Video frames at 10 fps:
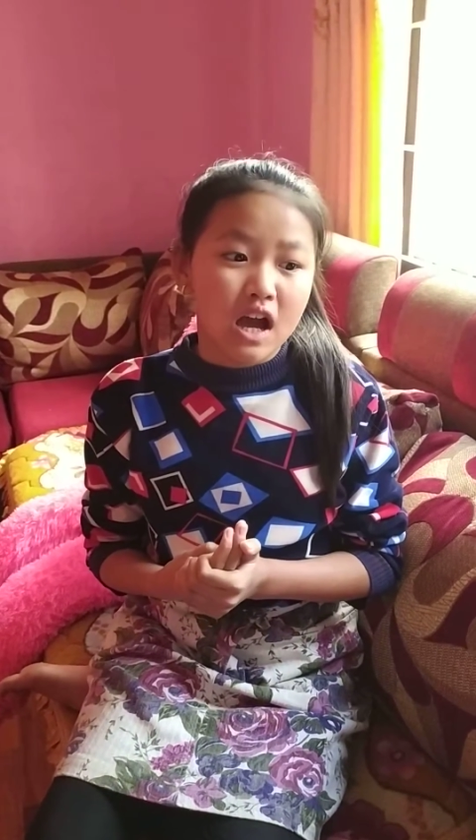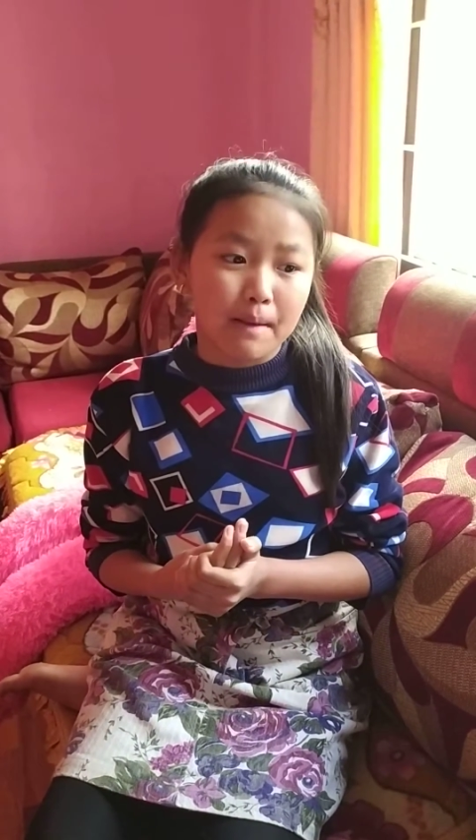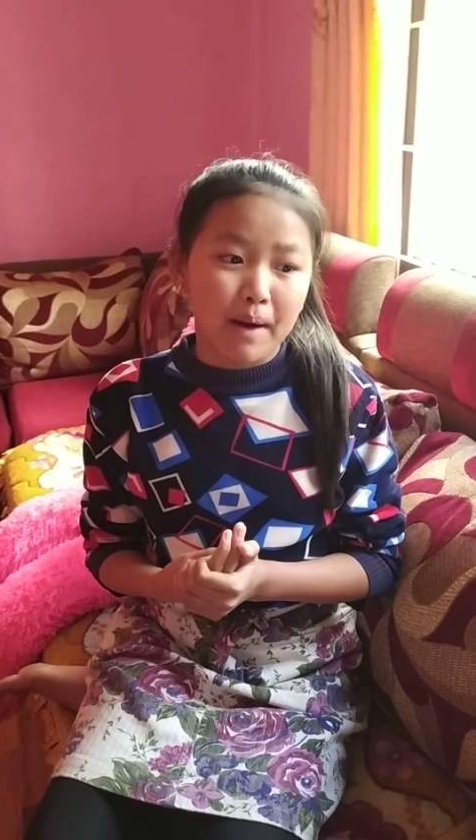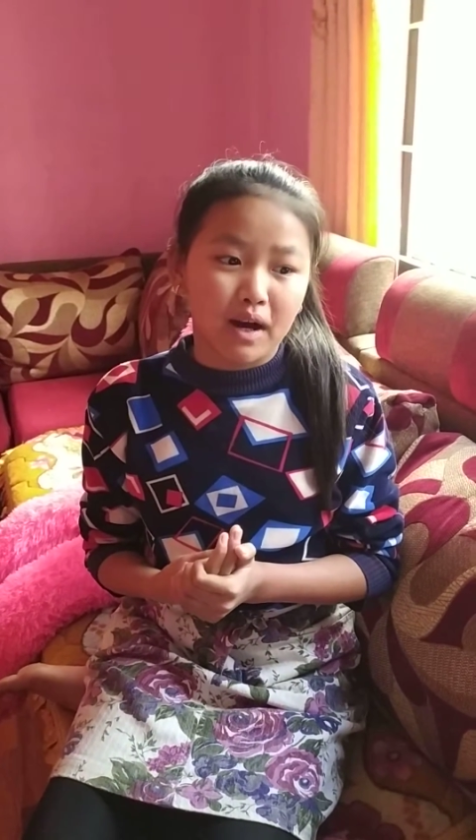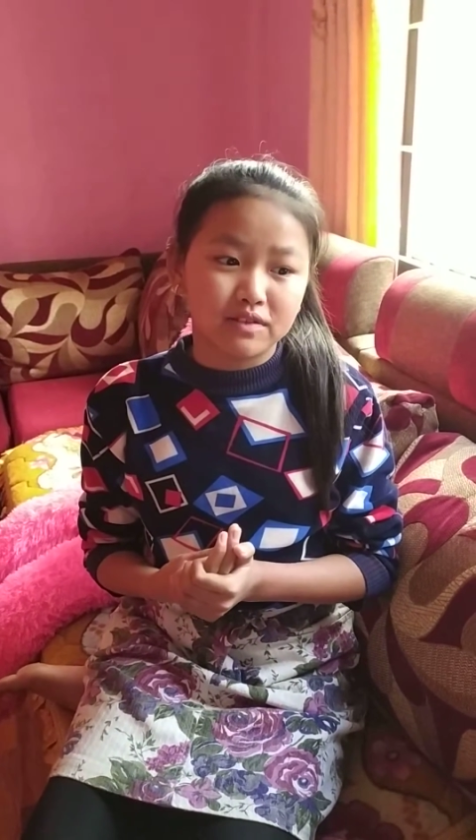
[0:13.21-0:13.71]

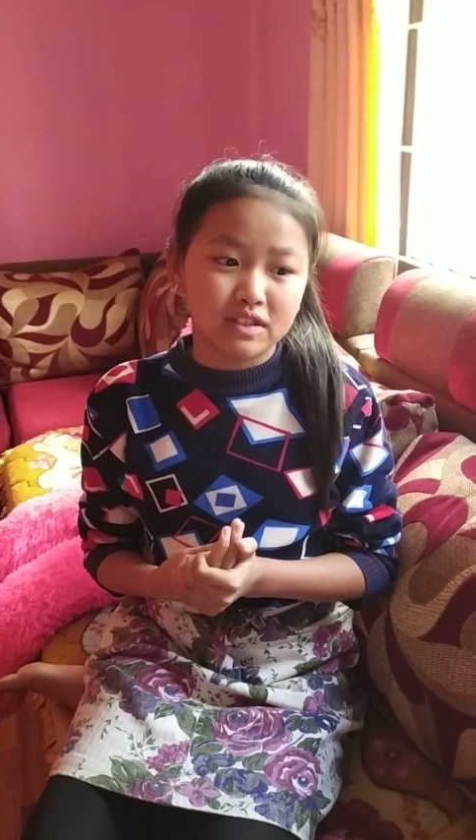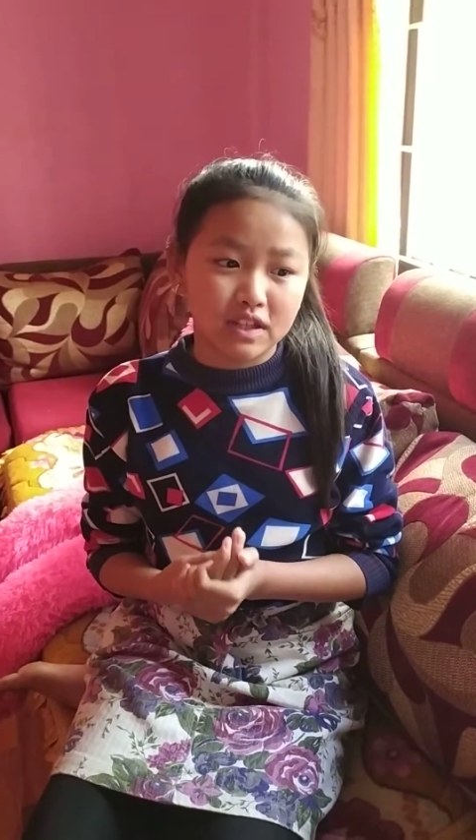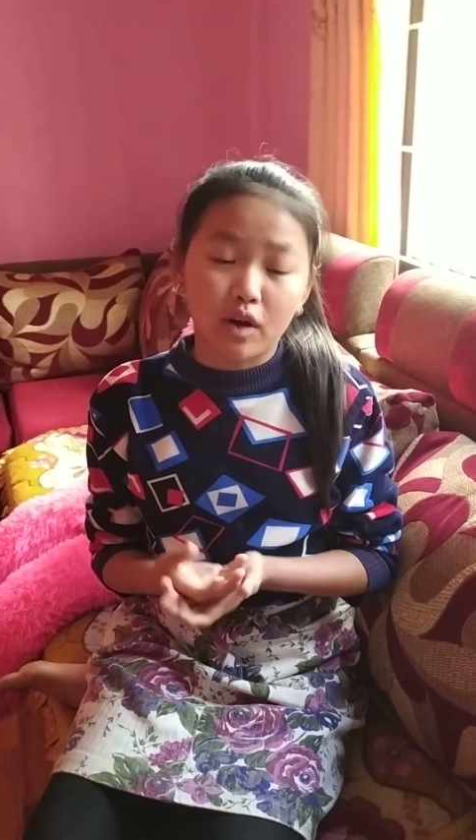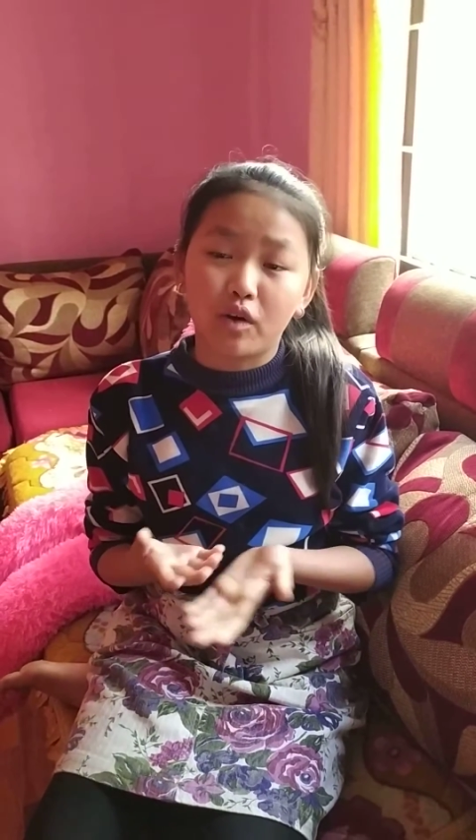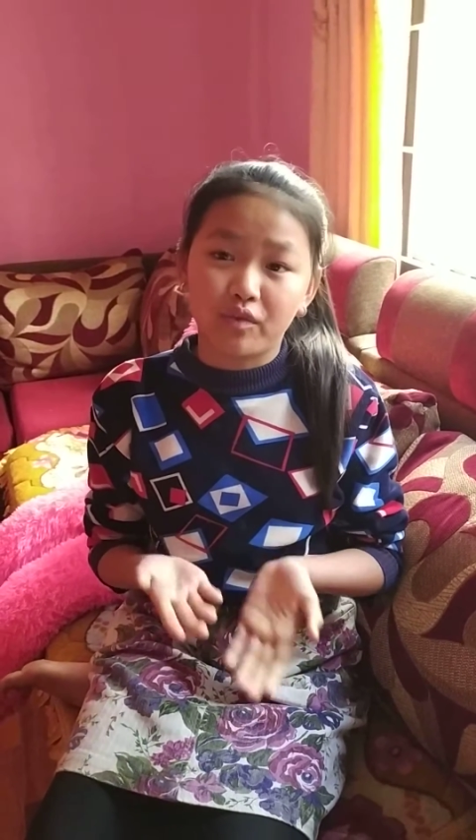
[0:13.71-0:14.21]
about
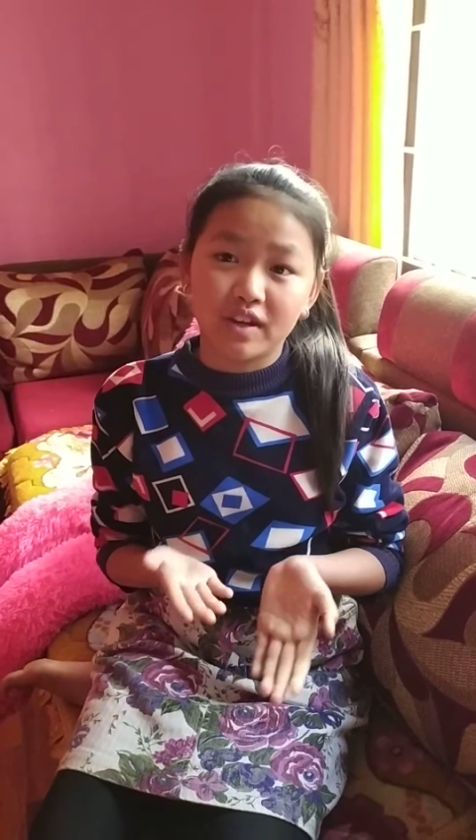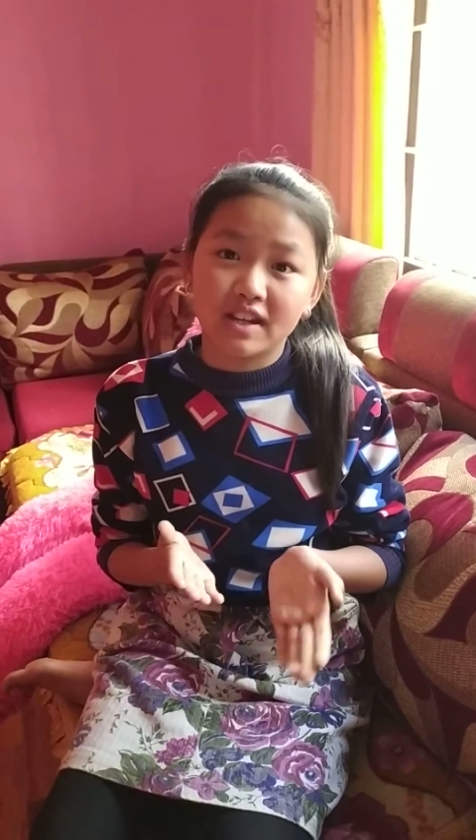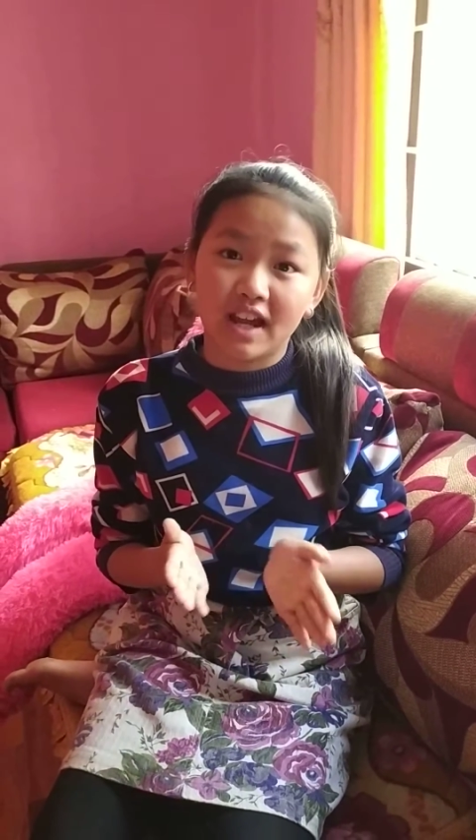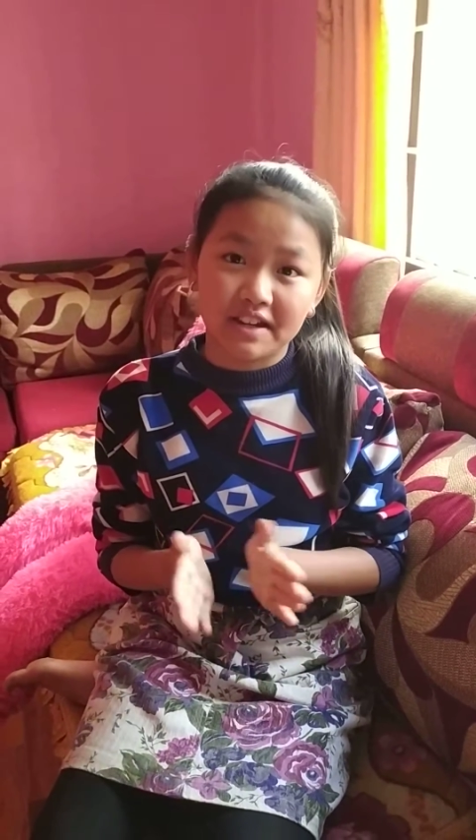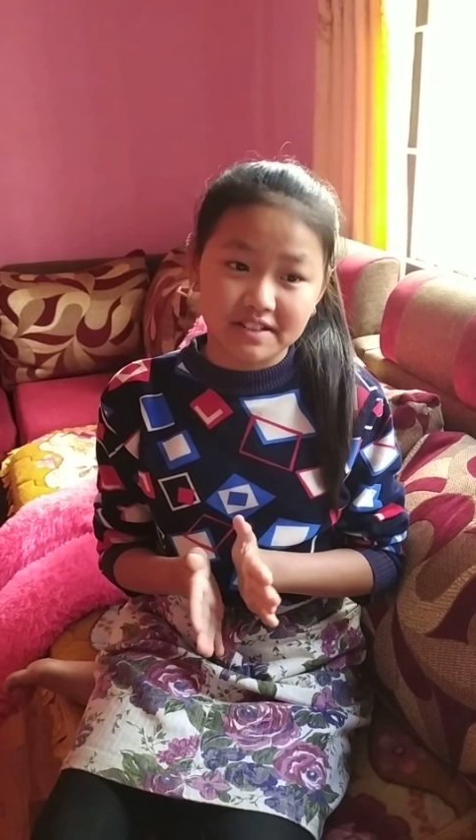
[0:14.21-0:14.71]
the
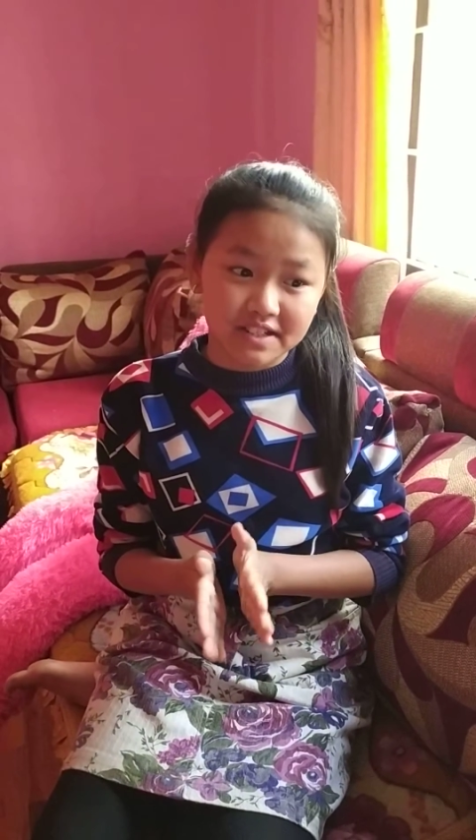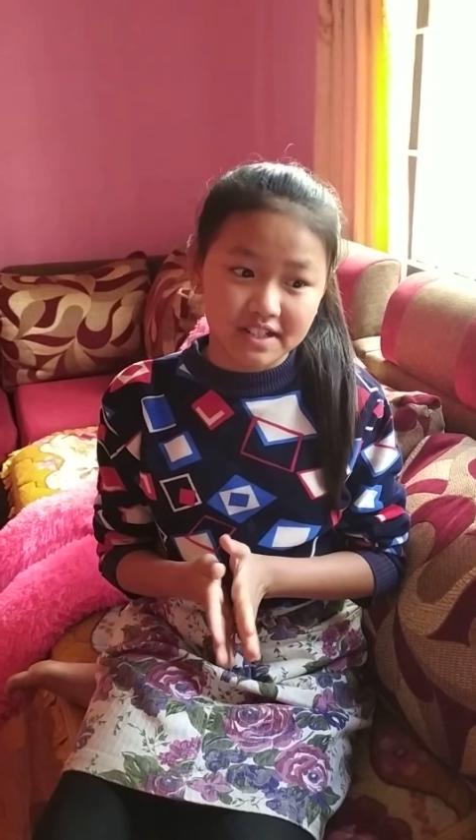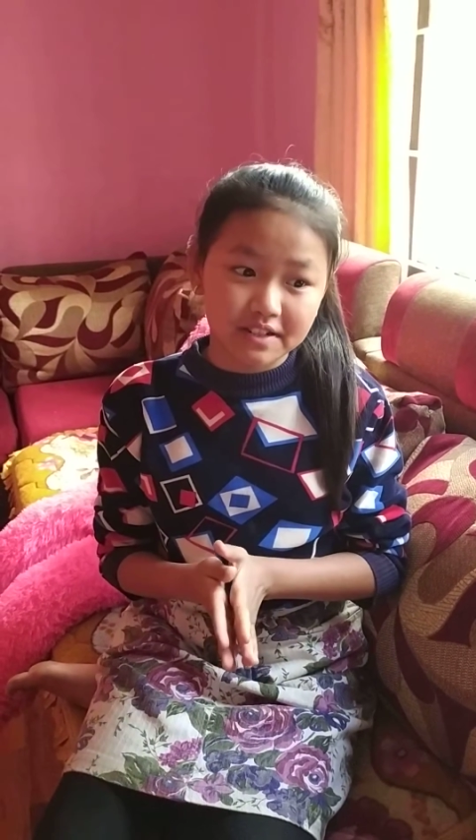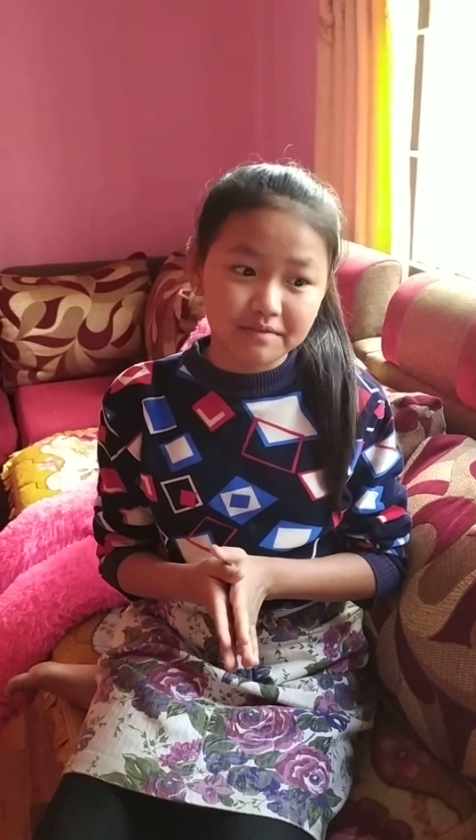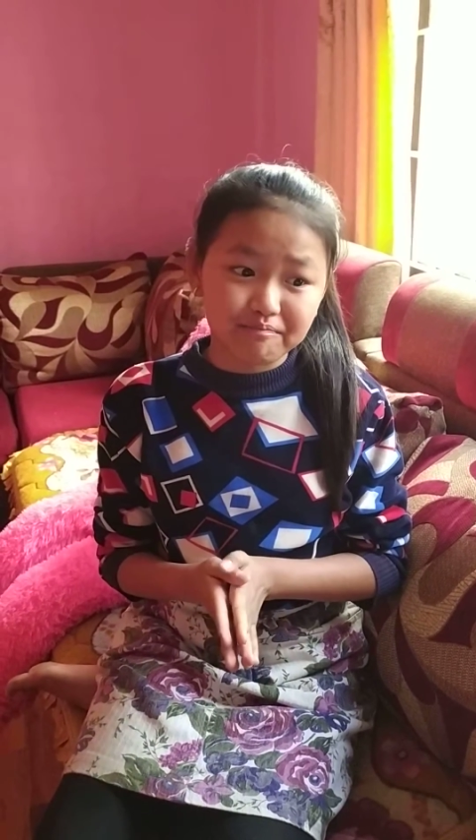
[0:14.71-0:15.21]

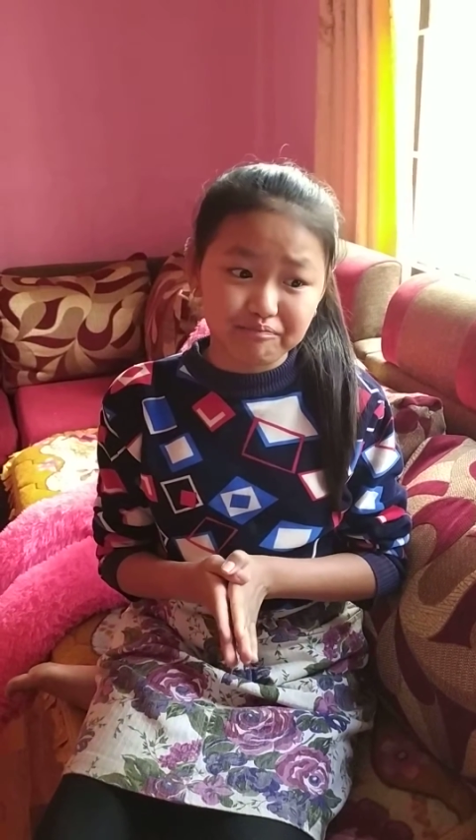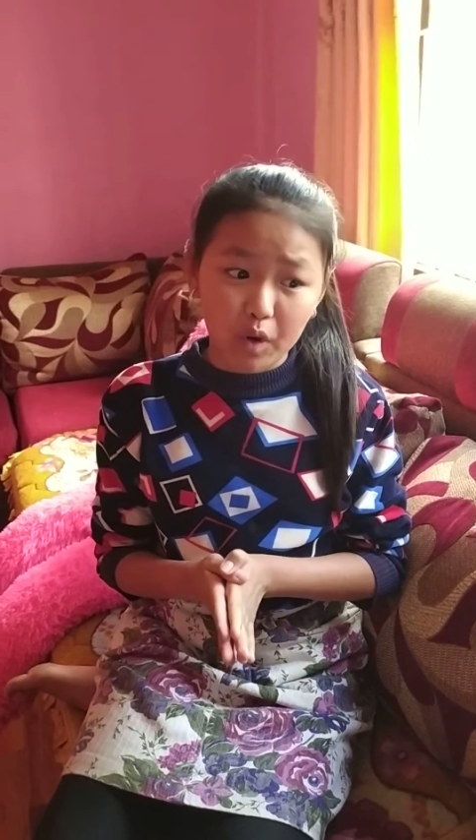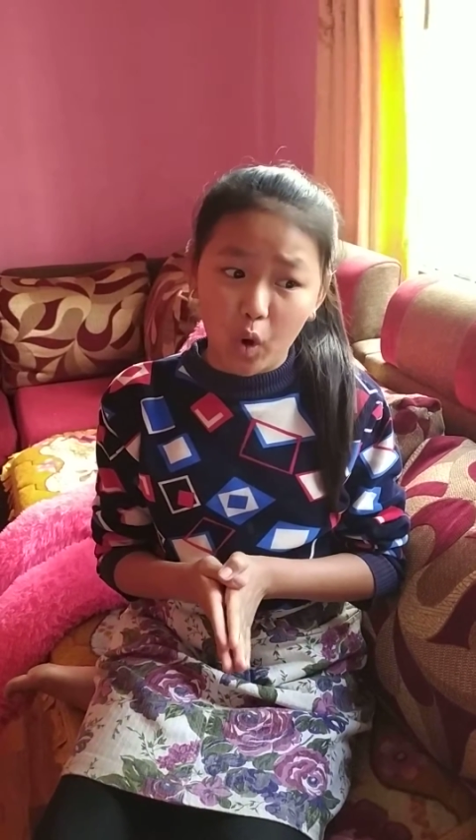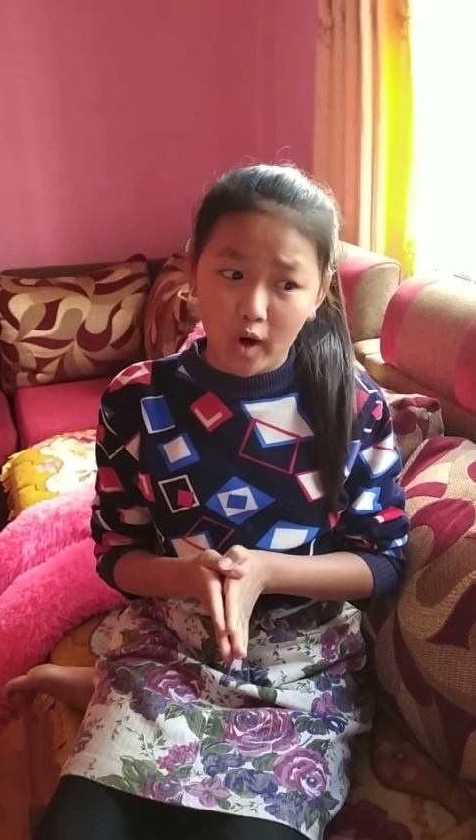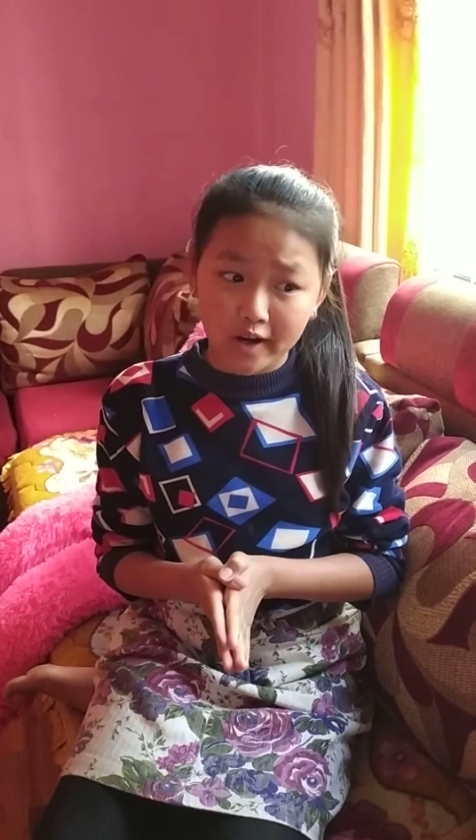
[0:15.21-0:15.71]
COVID-19
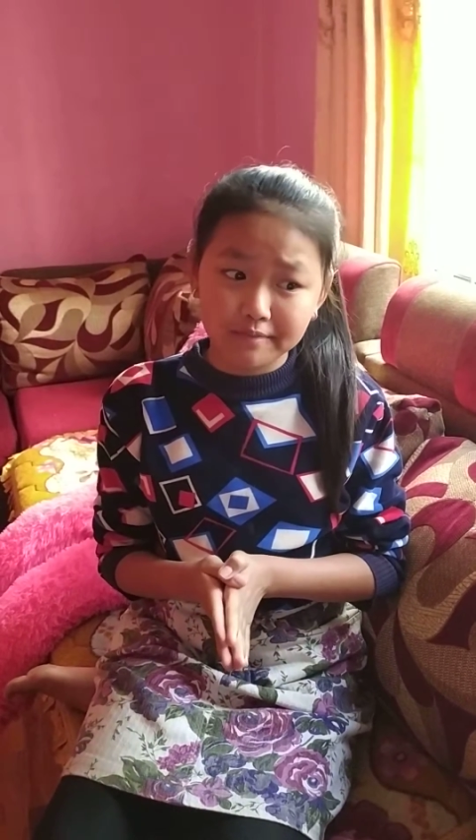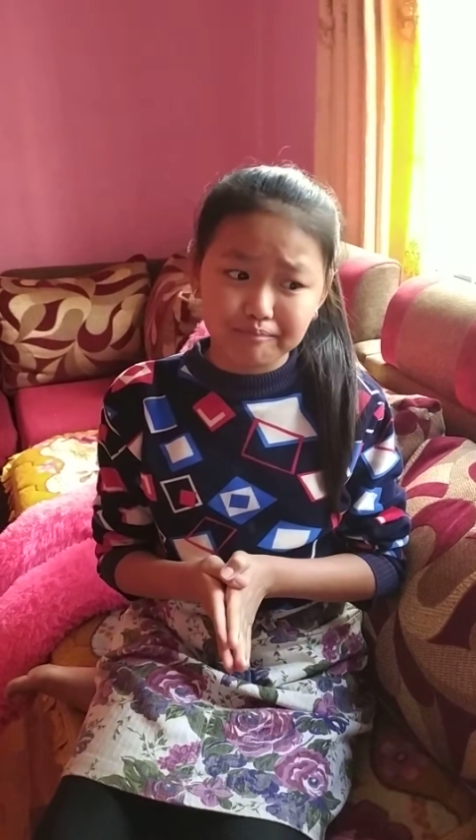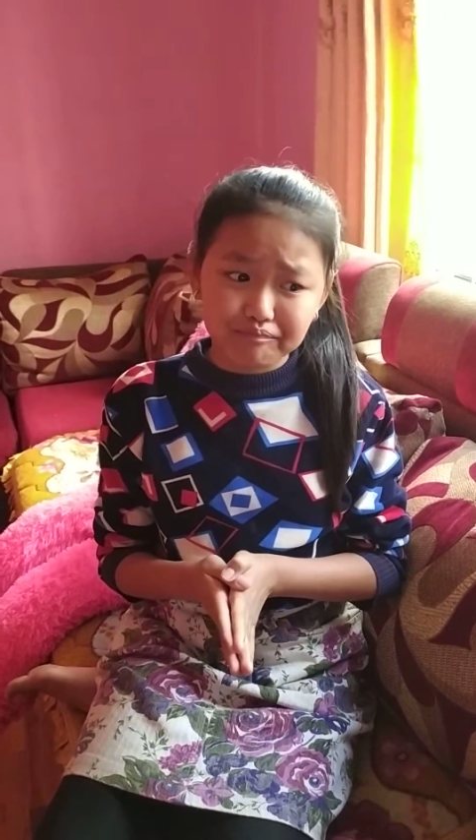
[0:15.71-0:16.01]
or